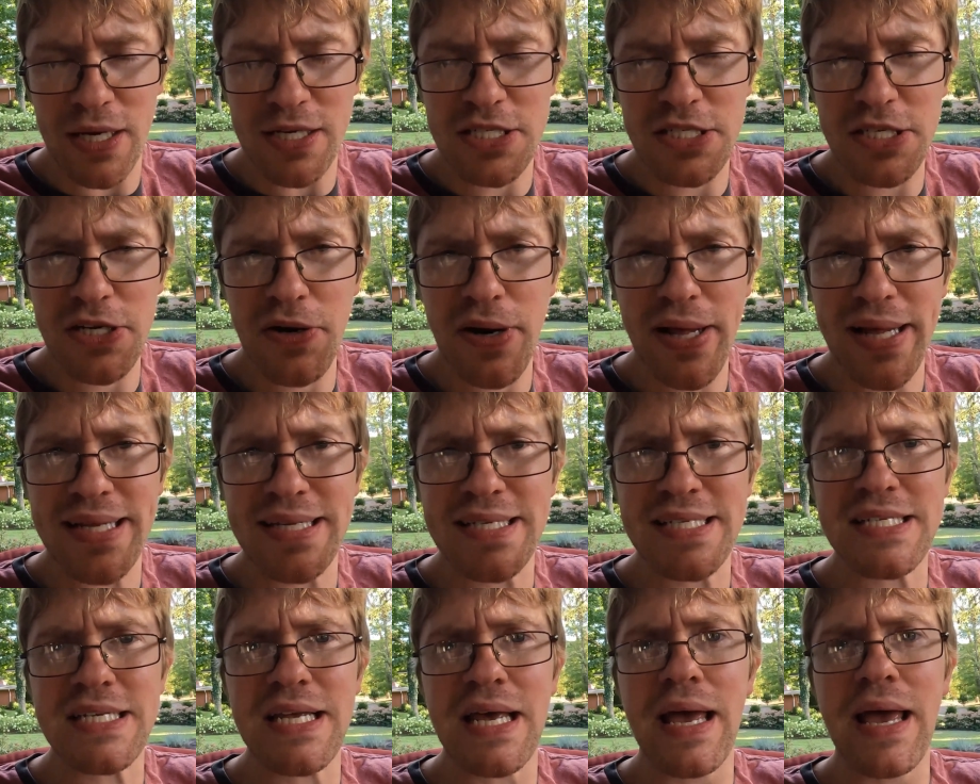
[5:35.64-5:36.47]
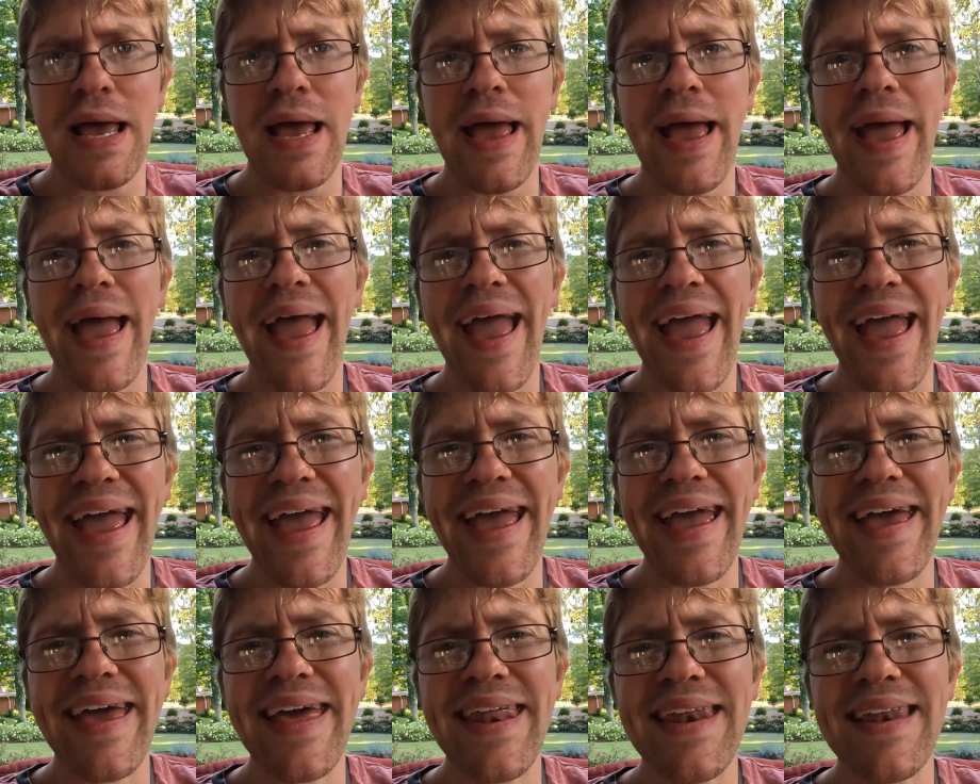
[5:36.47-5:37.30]
students
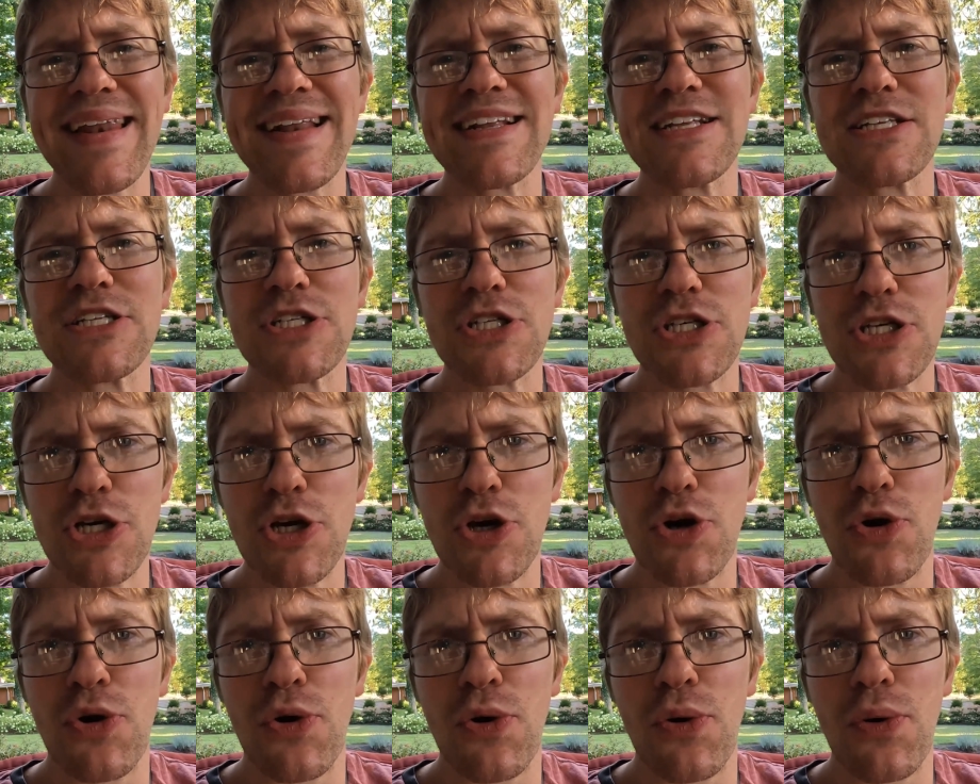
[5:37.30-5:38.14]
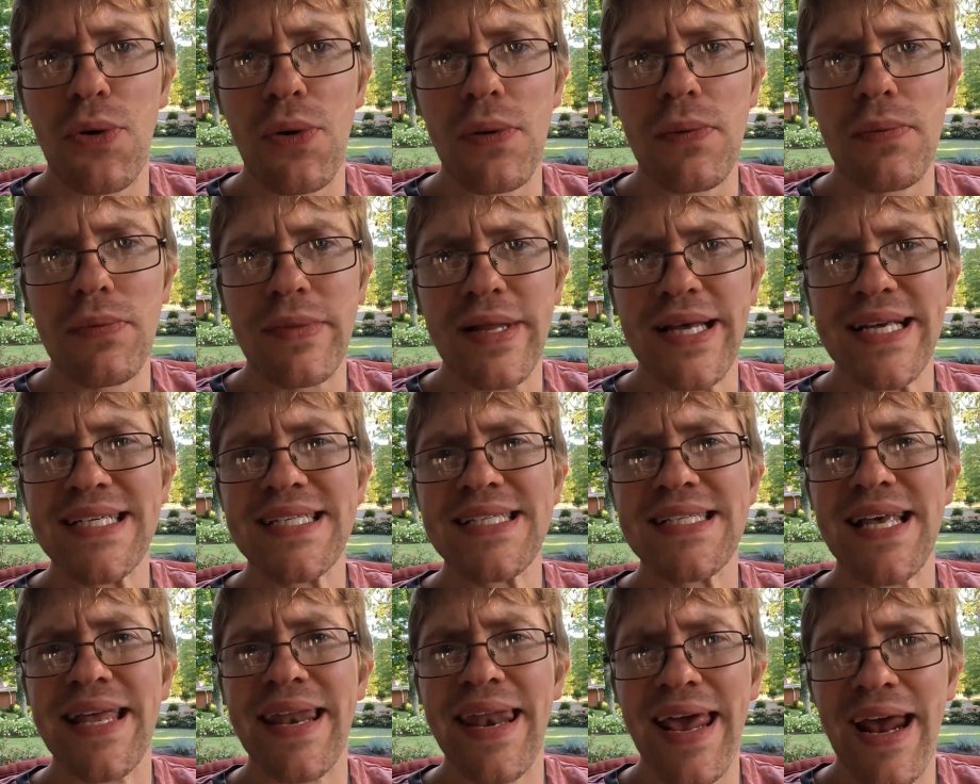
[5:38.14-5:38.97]
into
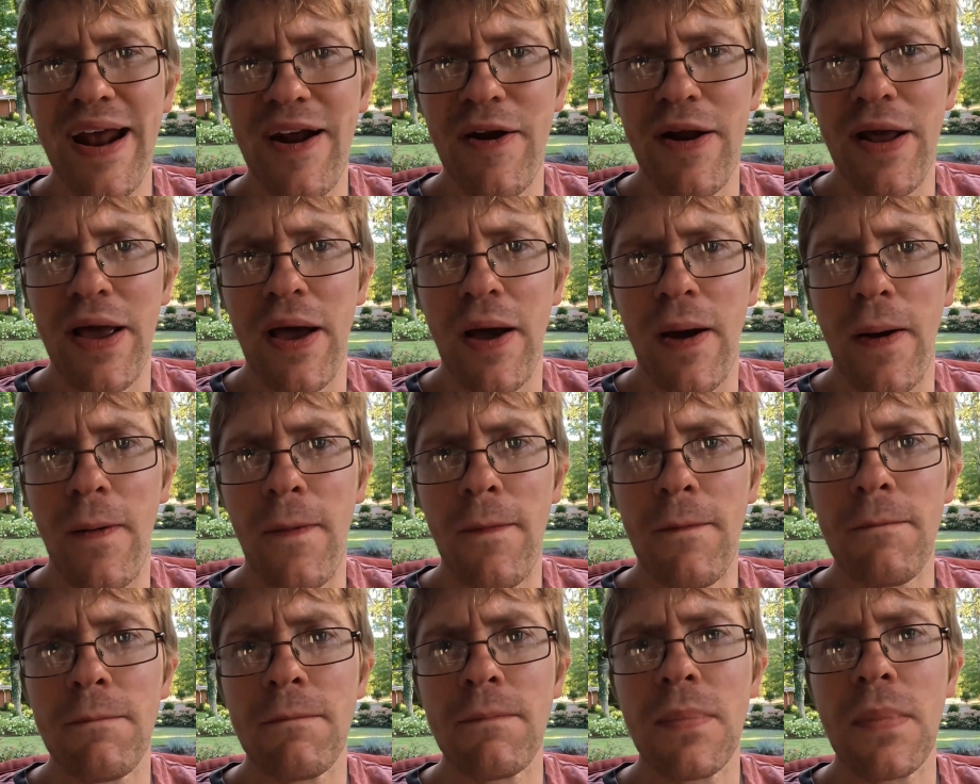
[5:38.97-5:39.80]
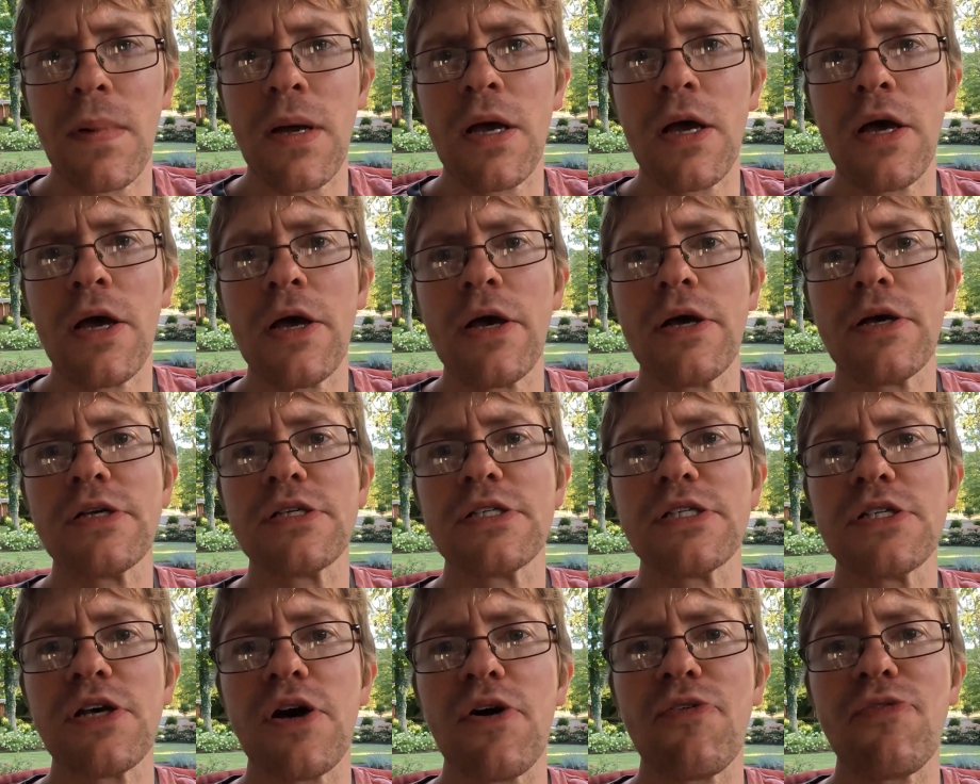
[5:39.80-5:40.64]
this scenario
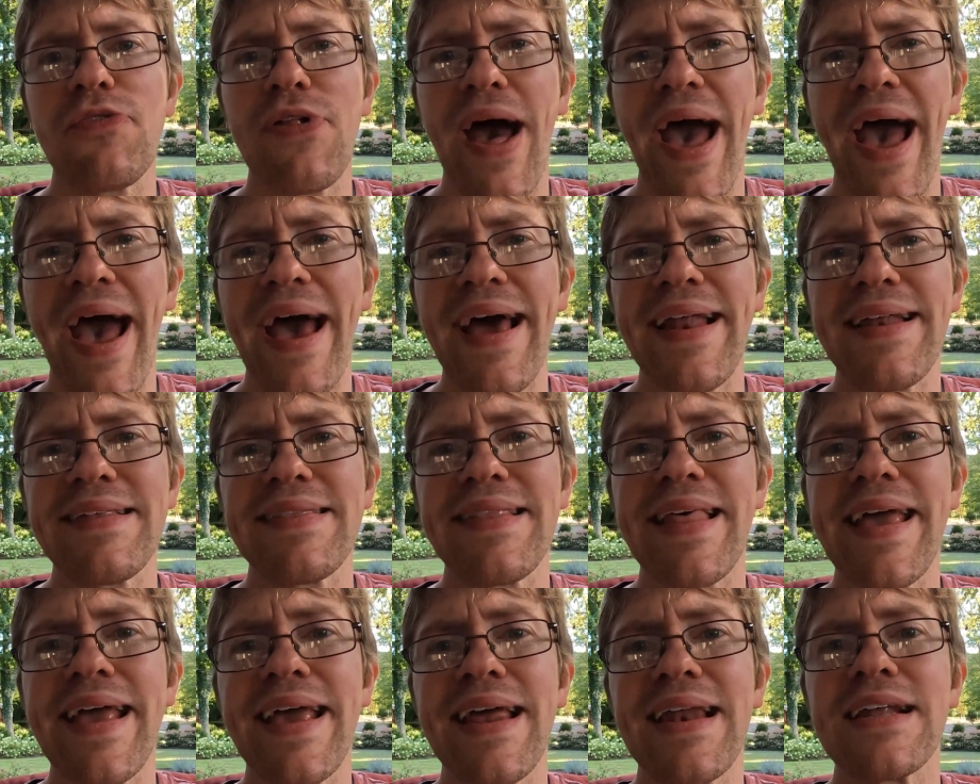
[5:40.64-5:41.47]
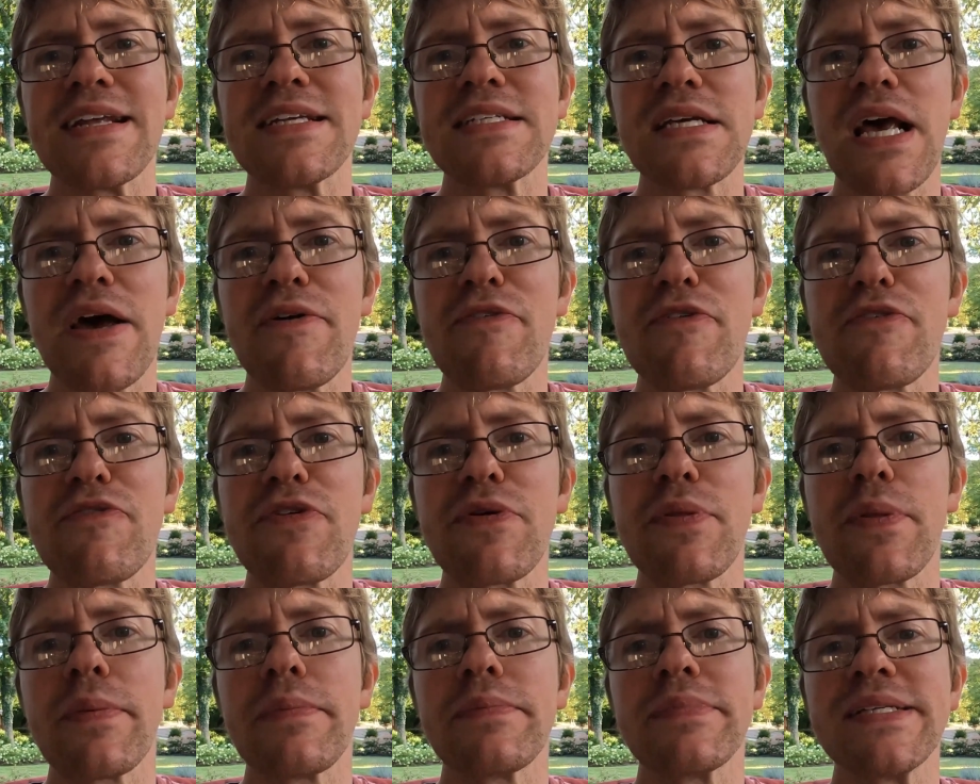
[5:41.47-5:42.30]
so that they can discover
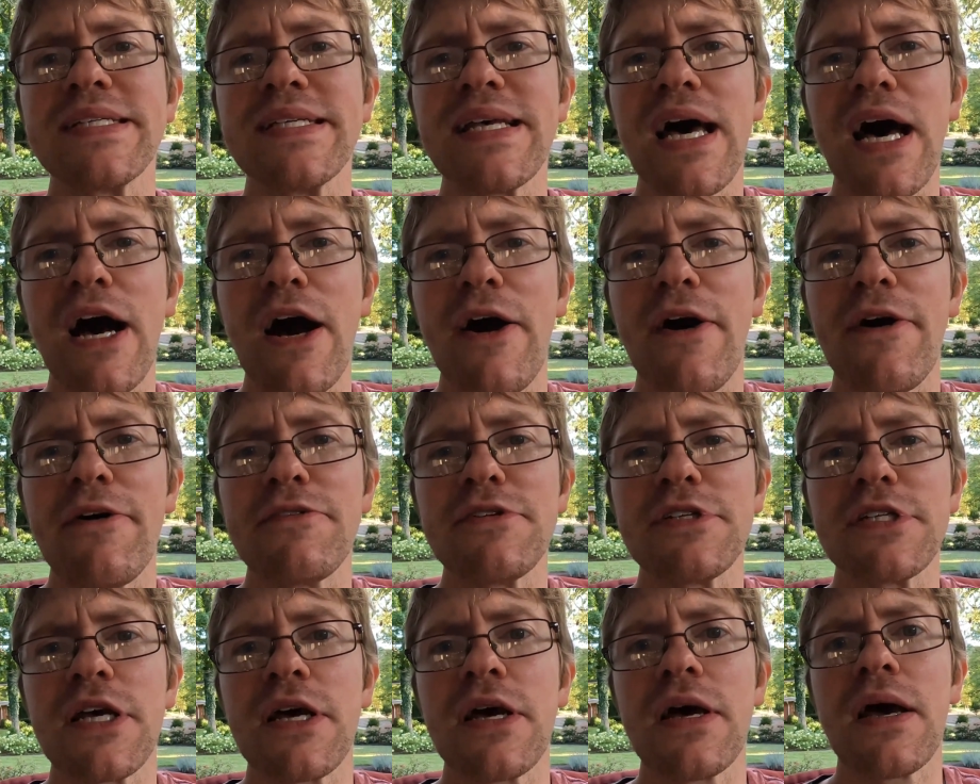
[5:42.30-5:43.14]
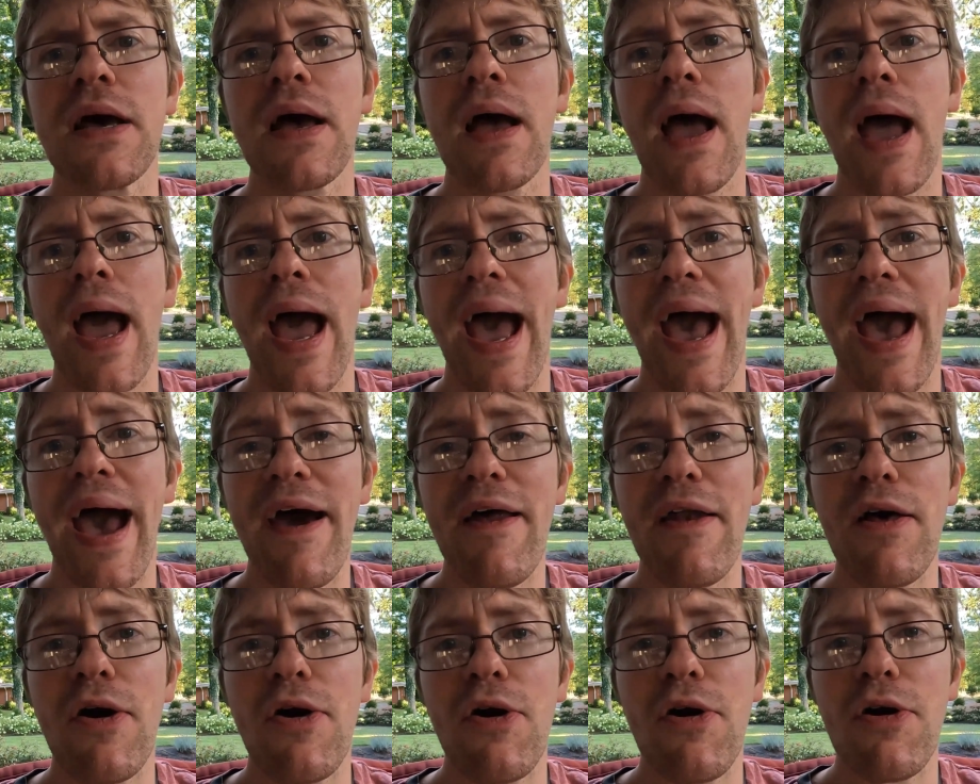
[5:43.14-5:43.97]
for themselves
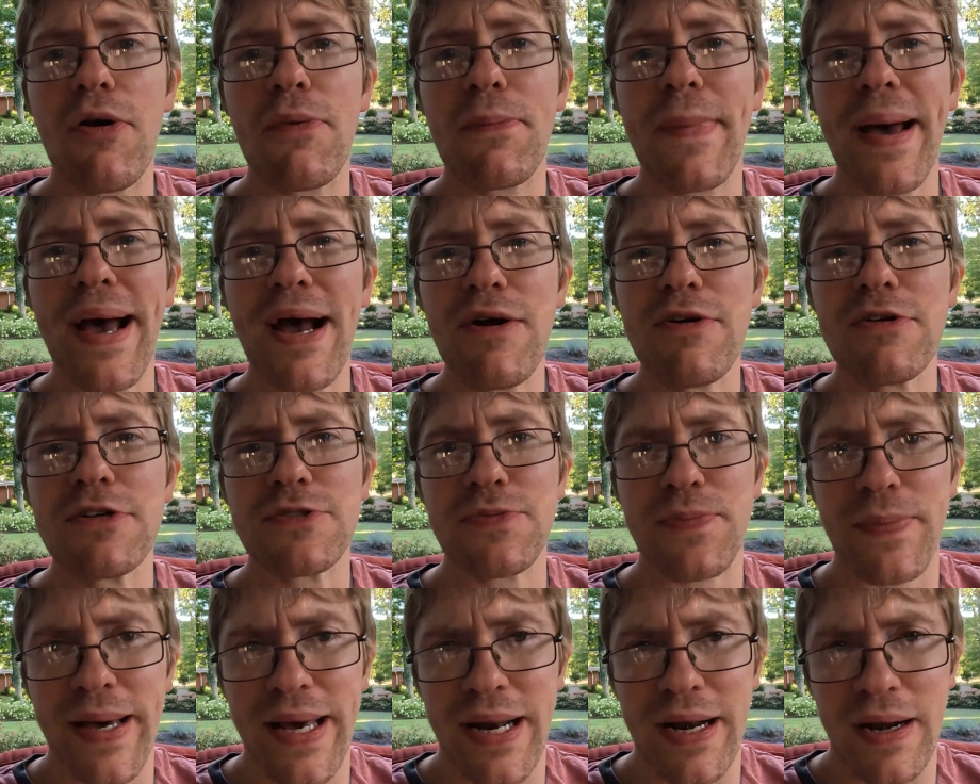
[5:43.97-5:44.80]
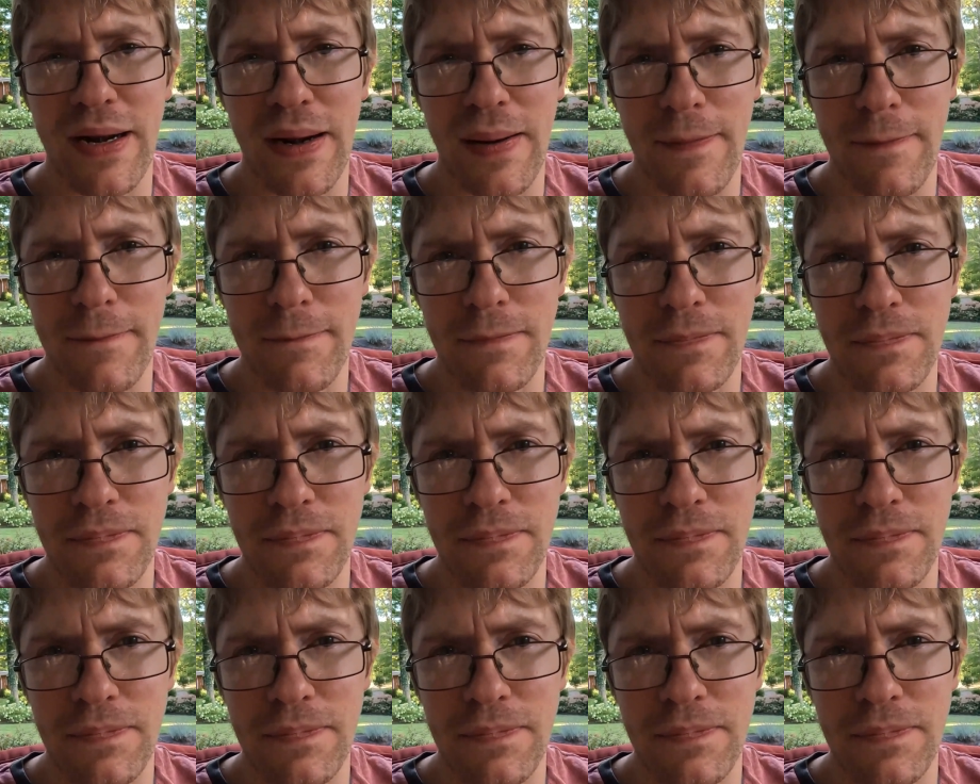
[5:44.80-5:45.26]
how to hold mounts better.